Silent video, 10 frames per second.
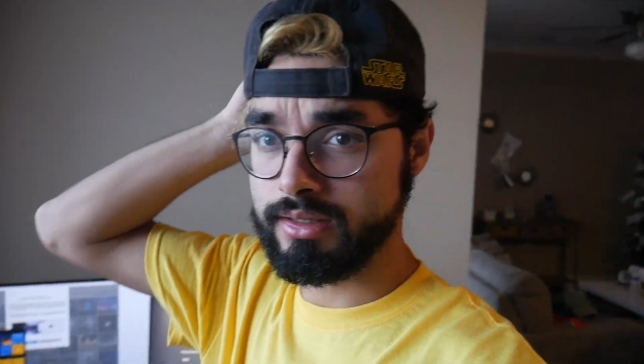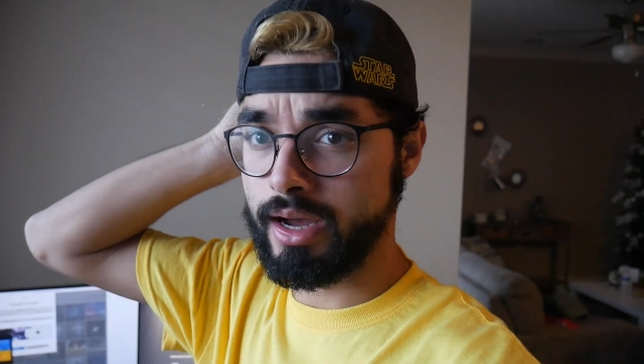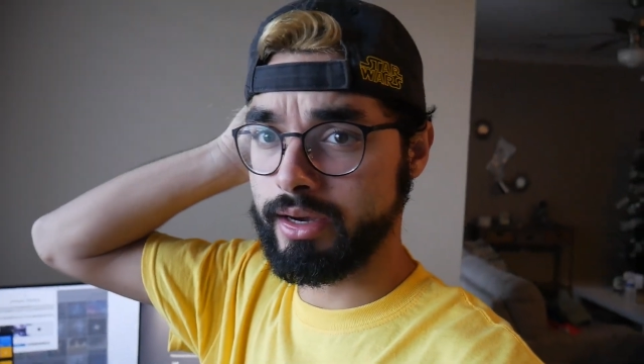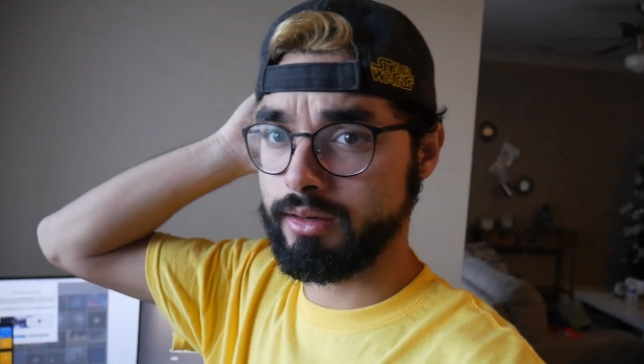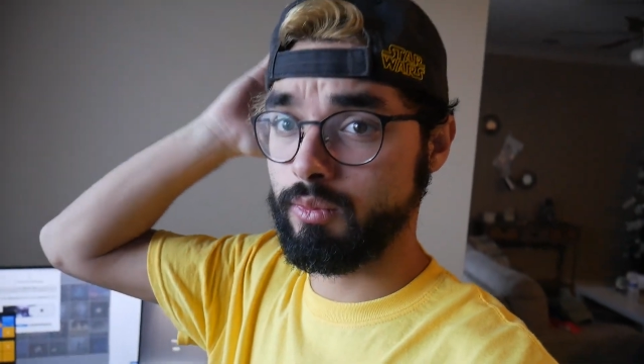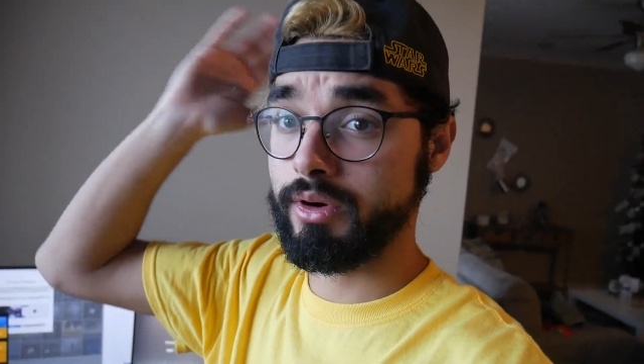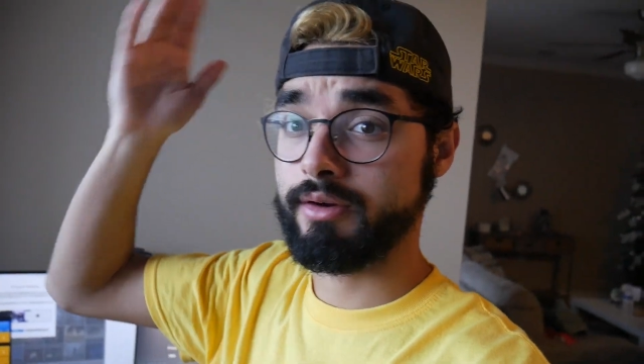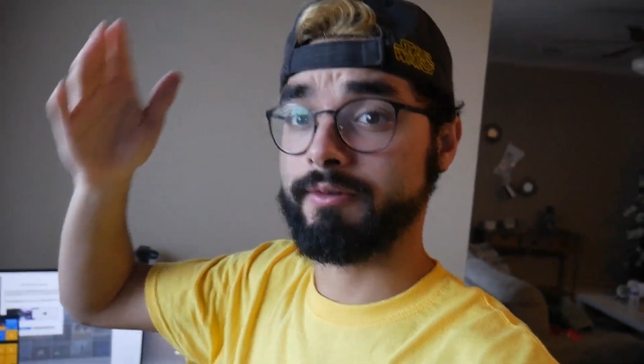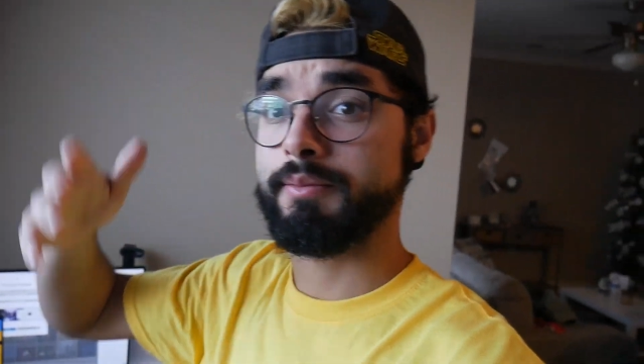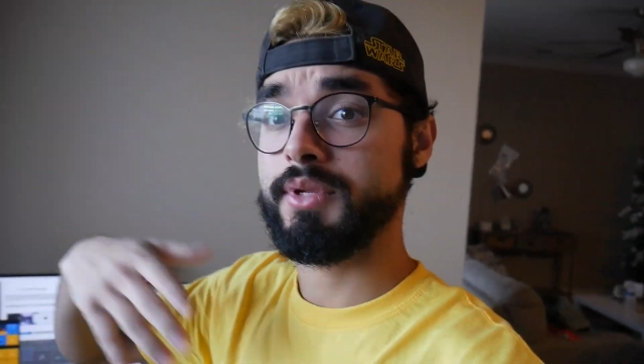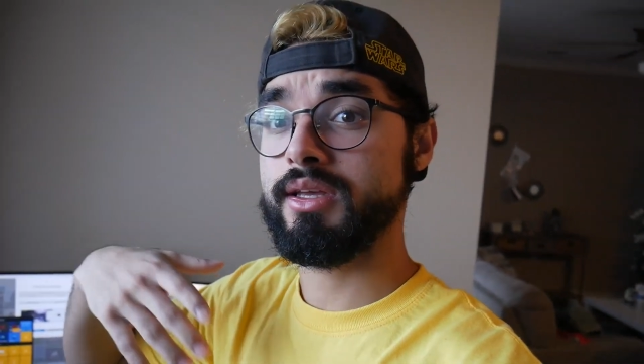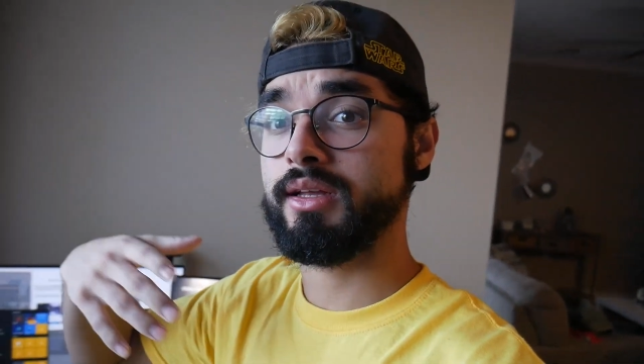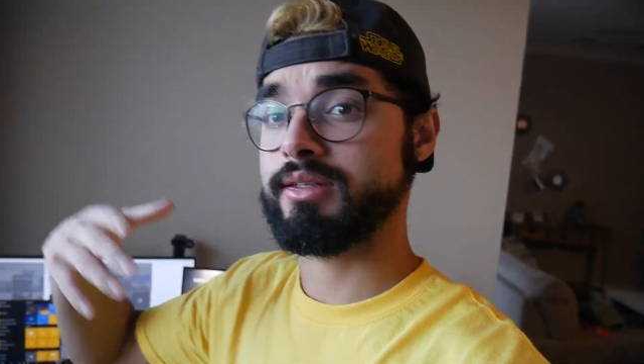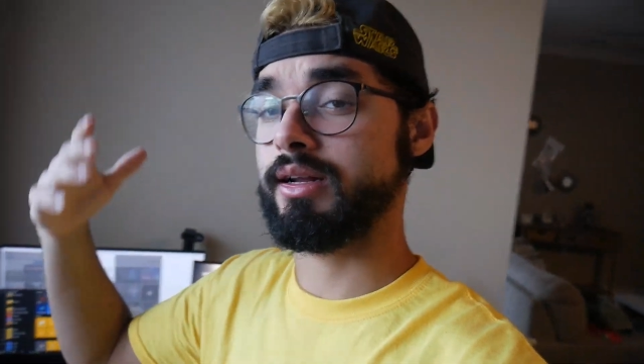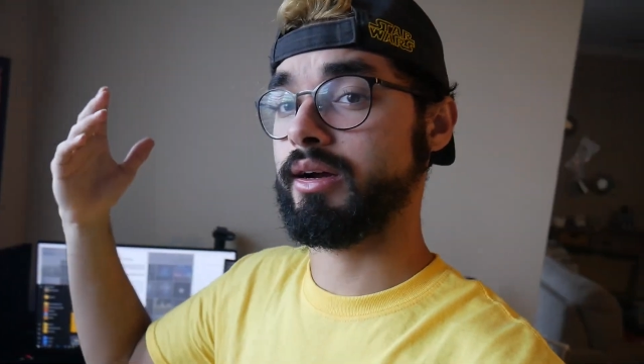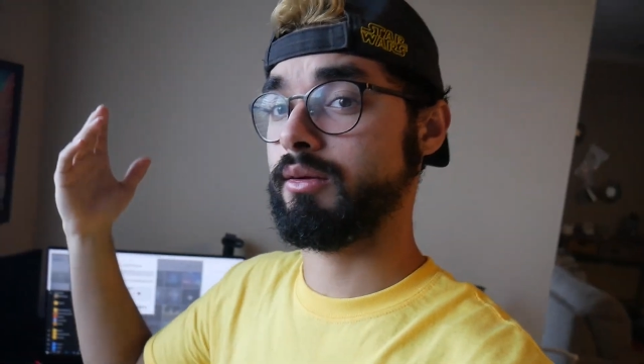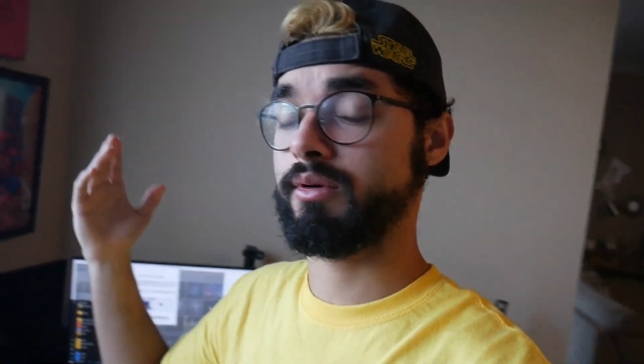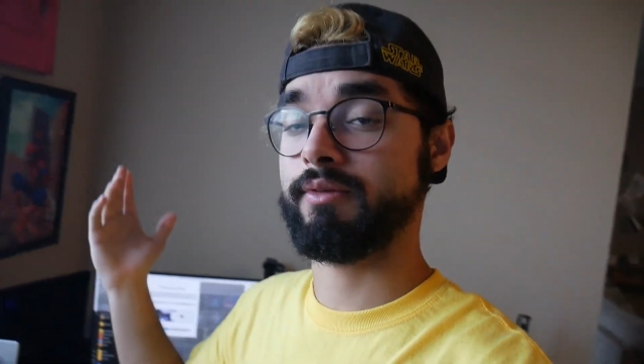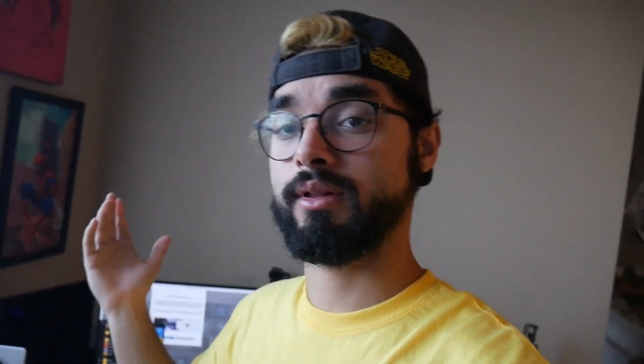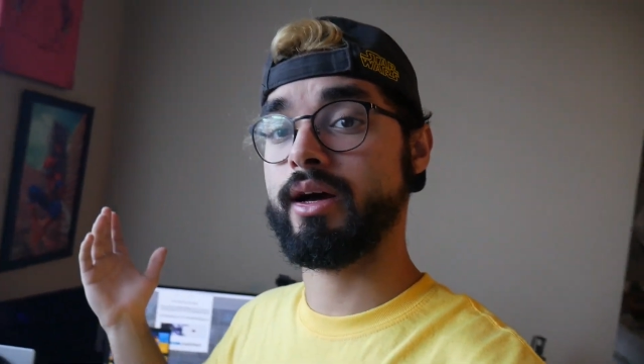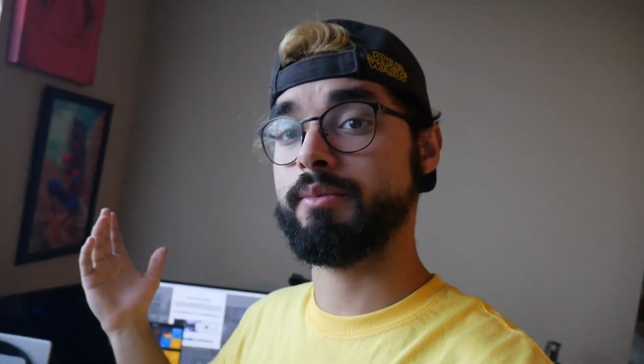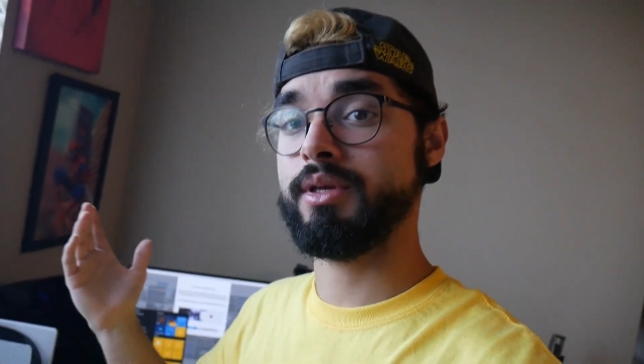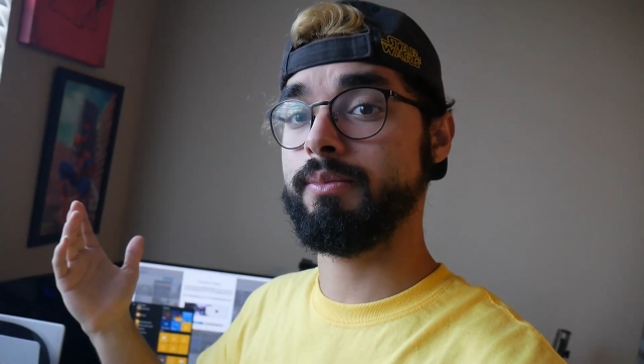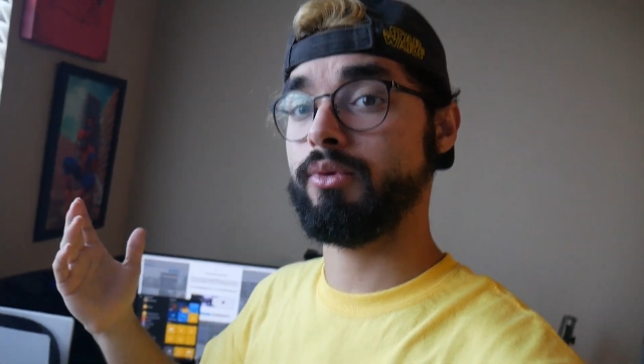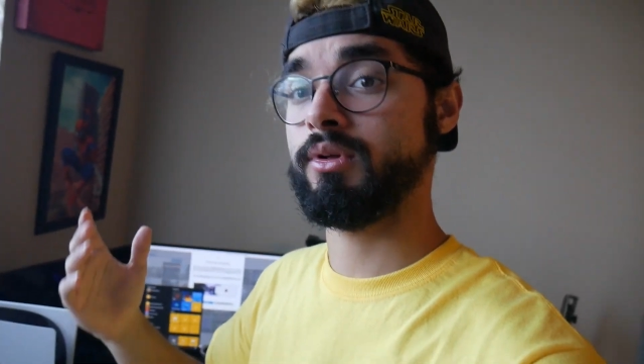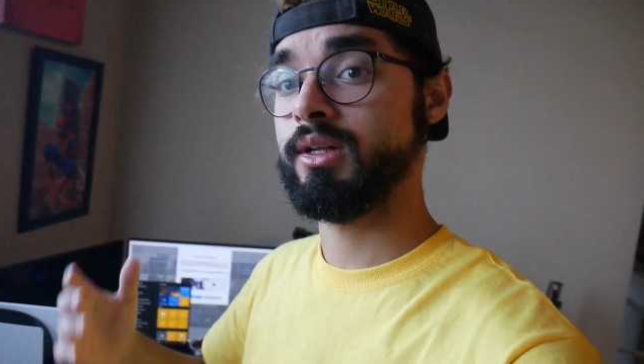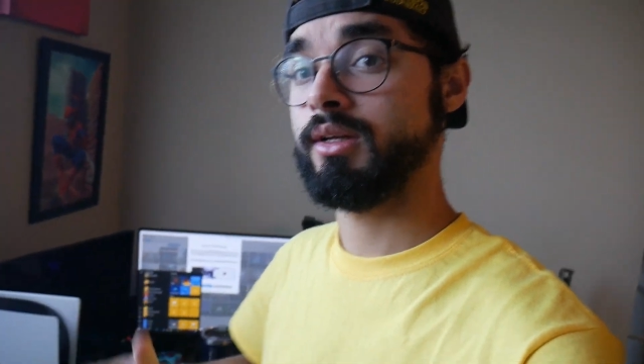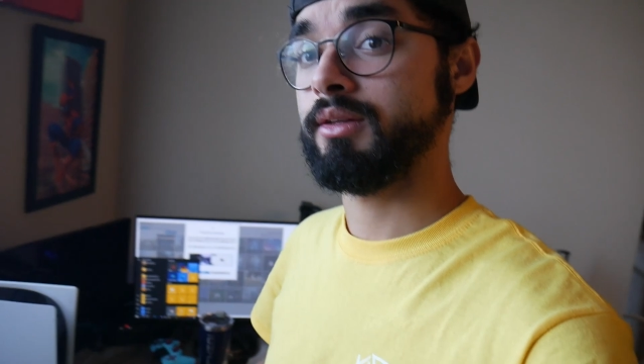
not going to work for me, it's not going to work for a lot of people